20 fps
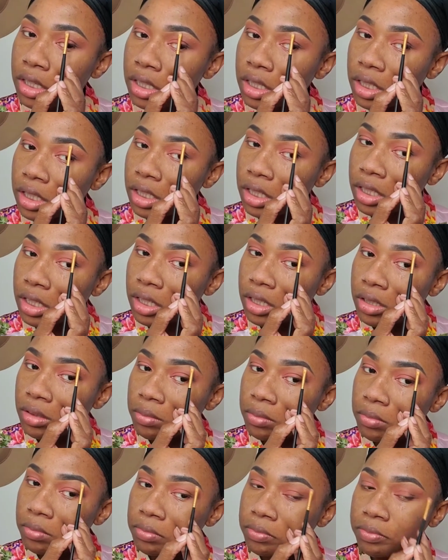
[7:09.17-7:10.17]
the,
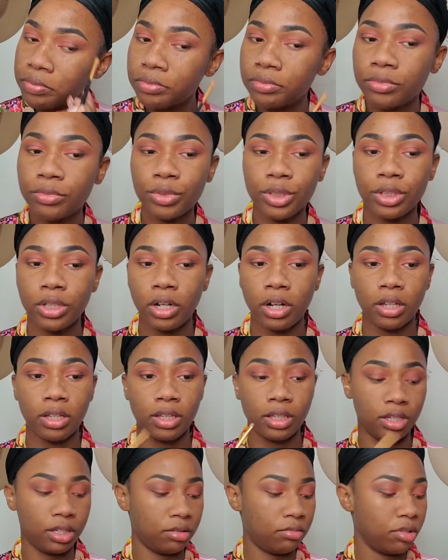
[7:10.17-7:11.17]
what do you call
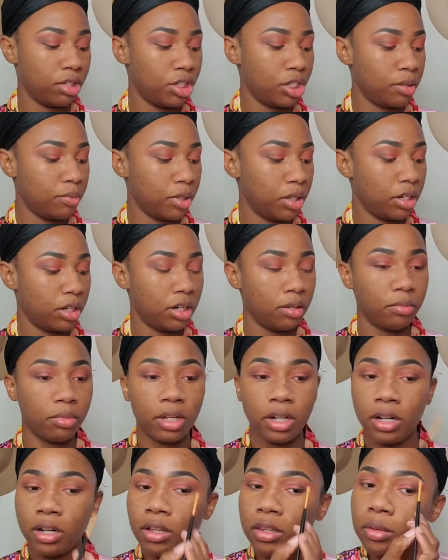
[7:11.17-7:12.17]
it? The shimmer, and
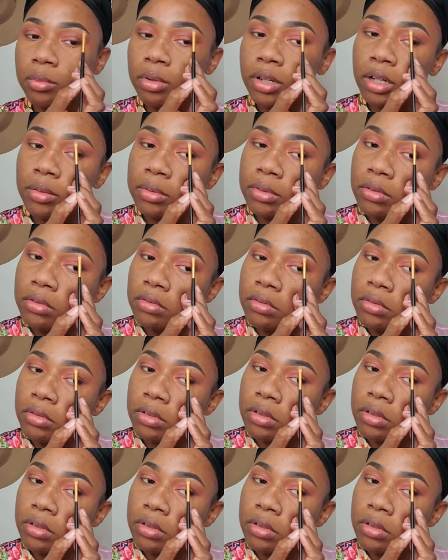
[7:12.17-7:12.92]
put it on the brow bone.